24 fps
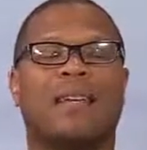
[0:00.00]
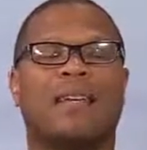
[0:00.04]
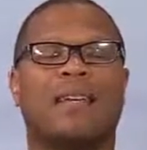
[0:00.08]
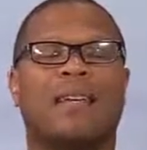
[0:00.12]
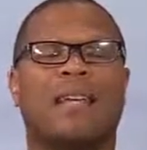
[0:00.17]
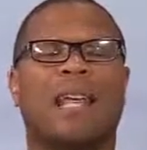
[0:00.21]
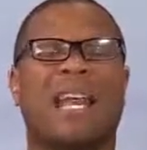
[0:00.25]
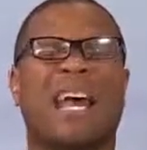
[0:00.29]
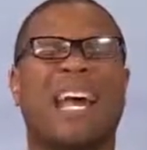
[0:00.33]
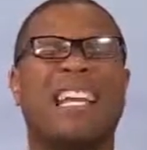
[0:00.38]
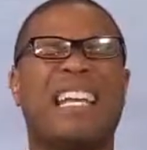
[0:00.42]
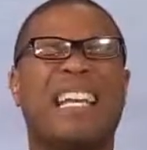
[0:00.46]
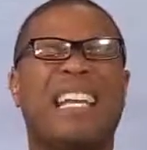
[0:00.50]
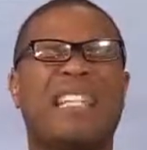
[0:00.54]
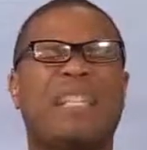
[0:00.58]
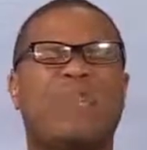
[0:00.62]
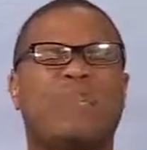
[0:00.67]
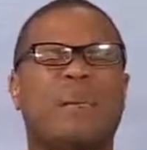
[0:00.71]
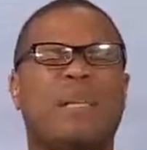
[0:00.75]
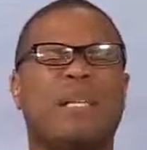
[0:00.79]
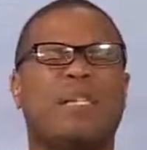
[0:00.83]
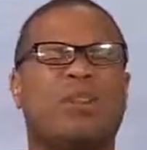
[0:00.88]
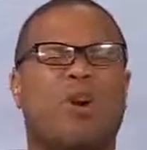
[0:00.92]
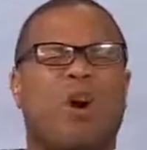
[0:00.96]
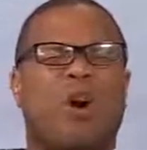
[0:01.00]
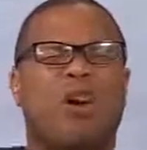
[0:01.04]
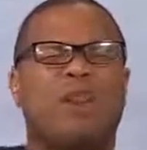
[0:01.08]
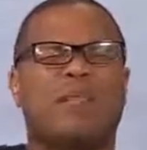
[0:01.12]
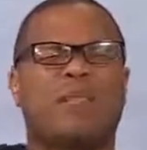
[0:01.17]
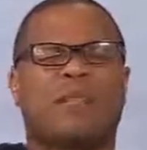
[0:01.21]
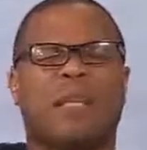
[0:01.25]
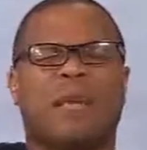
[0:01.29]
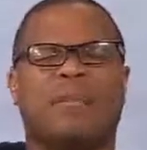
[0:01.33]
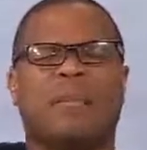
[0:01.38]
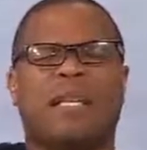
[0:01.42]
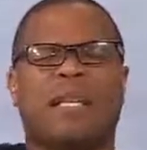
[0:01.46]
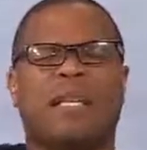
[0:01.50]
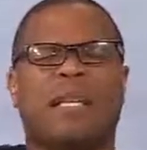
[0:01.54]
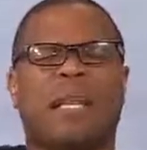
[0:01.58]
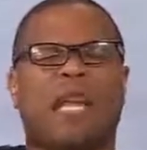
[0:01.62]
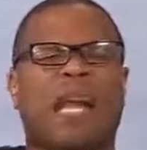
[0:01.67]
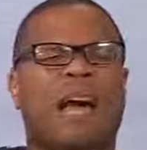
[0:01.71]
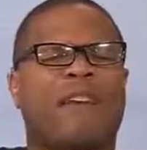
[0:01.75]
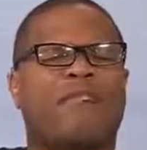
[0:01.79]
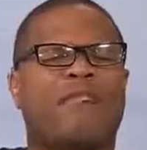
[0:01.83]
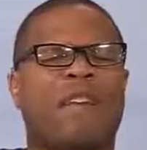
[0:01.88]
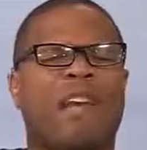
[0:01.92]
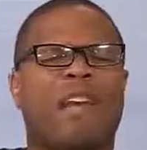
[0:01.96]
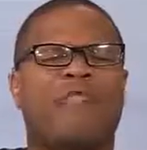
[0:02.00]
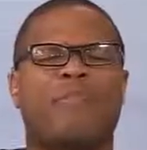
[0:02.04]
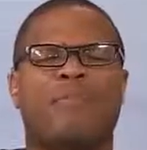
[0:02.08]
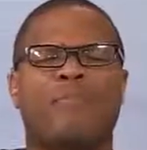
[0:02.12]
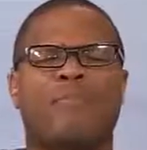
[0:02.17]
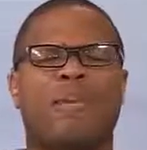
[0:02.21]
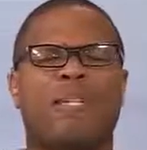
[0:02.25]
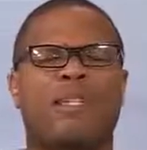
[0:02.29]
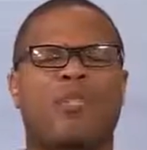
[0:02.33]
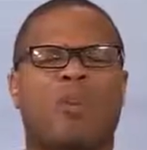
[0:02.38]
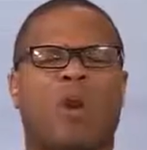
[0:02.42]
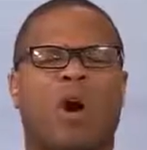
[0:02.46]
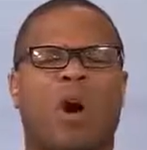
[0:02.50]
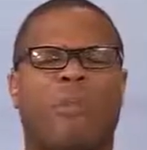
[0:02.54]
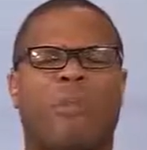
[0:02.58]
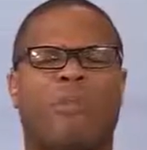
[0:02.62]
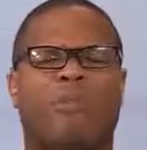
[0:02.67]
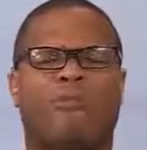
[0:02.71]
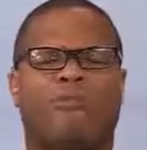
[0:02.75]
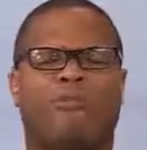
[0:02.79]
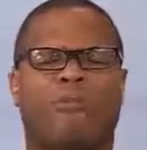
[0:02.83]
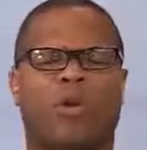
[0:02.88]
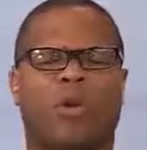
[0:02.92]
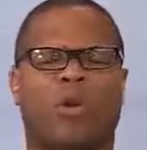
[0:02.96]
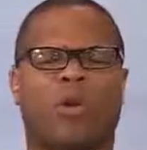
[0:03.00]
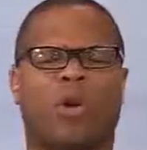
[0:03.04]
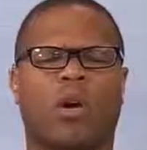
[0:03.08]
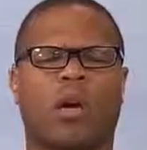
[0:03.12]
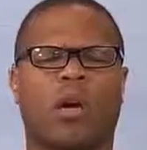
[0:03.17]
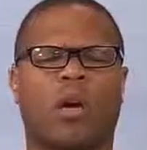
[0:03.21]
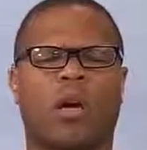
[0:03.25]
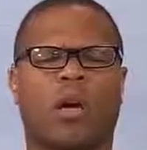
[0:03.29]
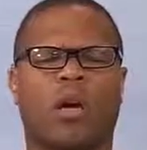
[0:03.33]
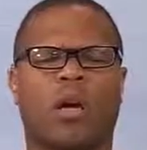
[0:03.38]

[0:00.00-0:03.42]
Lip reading: that I need to be taught something that I've never been taught before.